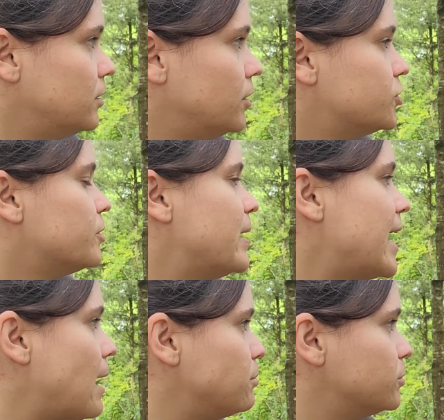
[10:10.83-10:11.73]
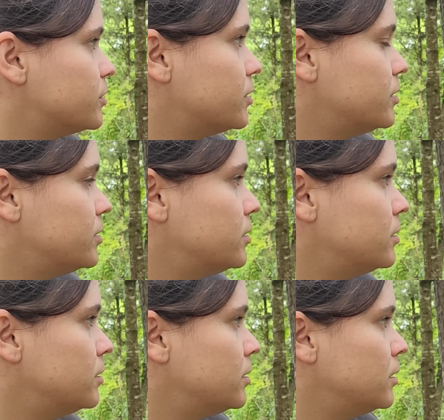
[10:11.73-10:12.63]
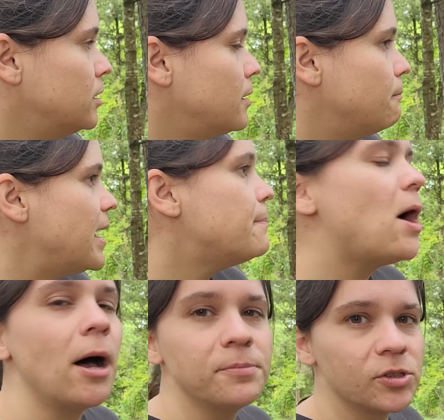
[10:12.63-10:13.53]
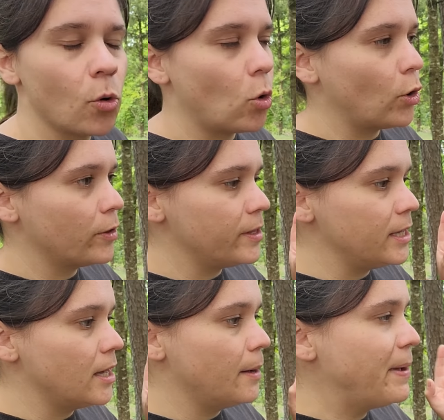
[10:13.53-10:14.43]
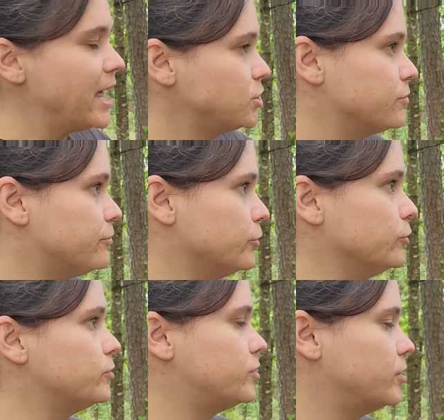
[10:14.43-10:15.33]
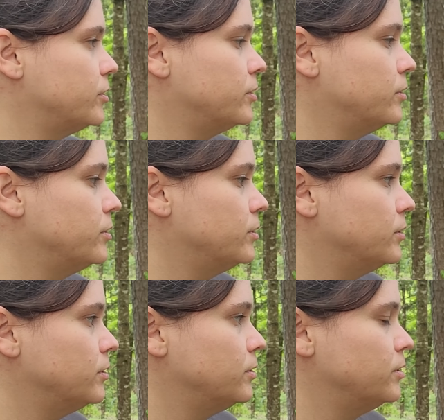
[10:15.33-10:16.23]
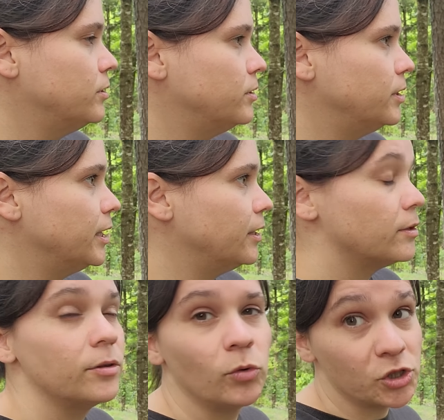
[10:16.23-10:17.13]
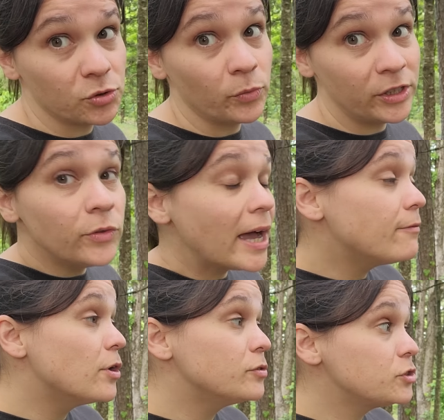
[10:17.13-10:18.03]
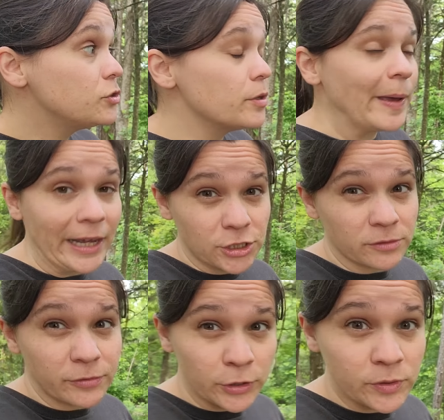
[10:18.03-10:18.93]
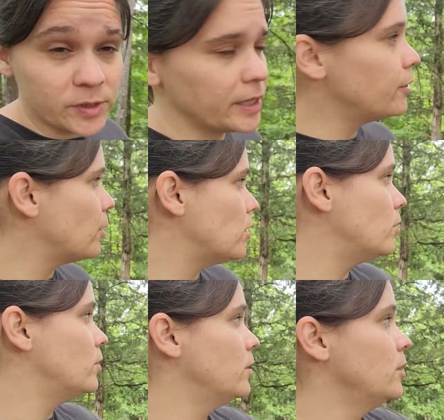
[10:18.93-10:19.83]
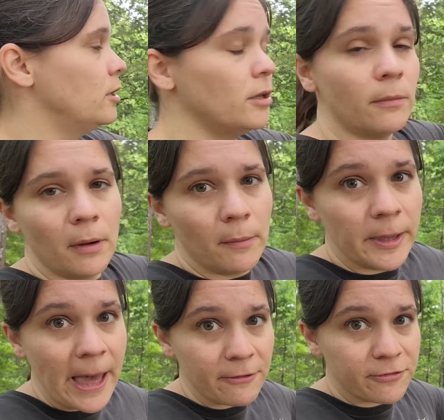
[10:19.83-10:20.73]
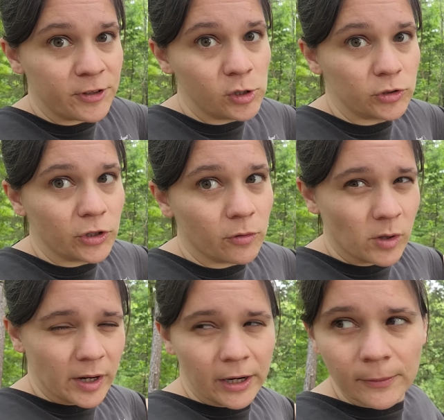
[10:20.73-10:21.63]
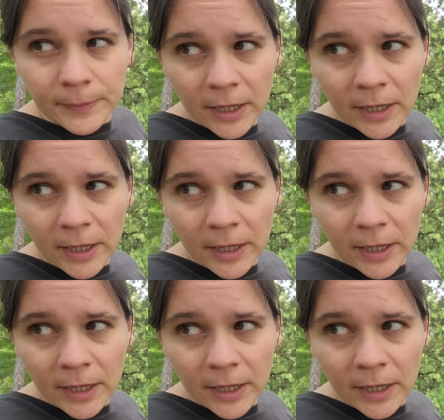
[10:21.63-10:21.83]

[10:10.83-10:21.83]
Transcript: No, those are May apples. Okay. May pops or the uh, passion fruits. Oh, okay. Yeah, which we do have those too. The passion fruits, they grow in that field over there.